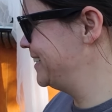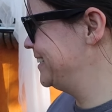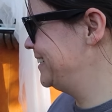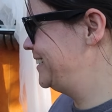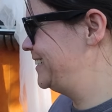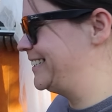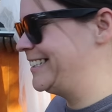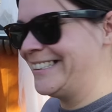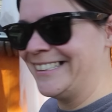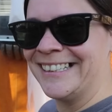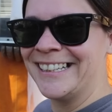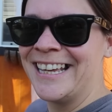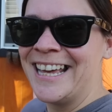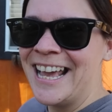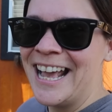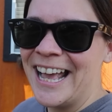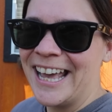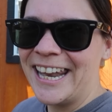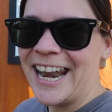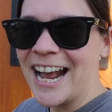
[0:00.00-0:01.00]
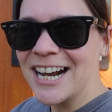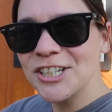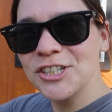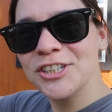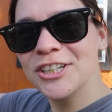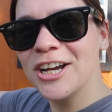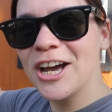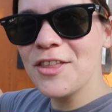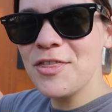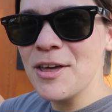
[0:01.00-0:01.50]
and
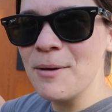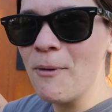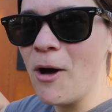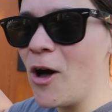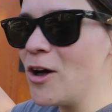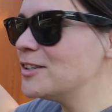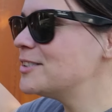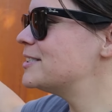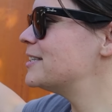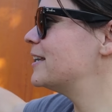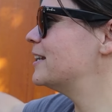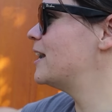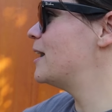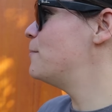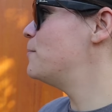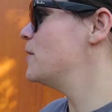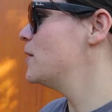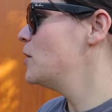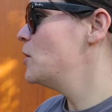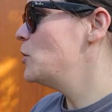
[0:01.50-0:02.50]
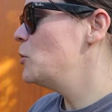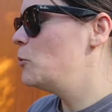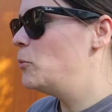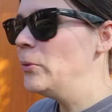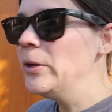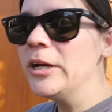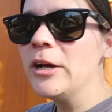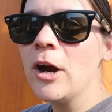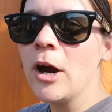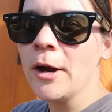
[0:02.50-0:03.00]
actually got them all set up.
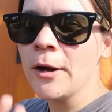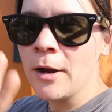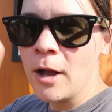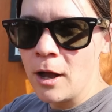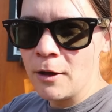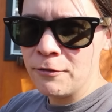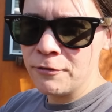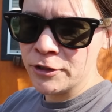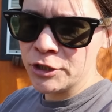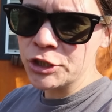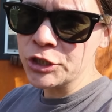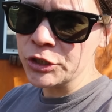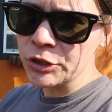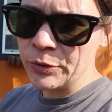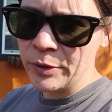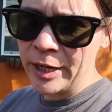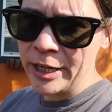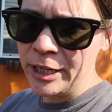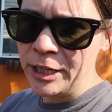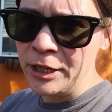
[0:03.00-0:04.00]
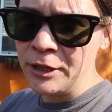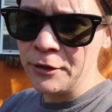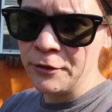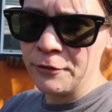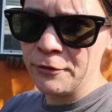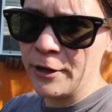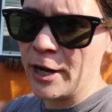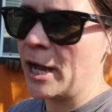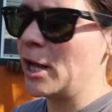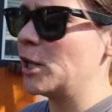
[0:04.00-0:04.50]
We are officially ready for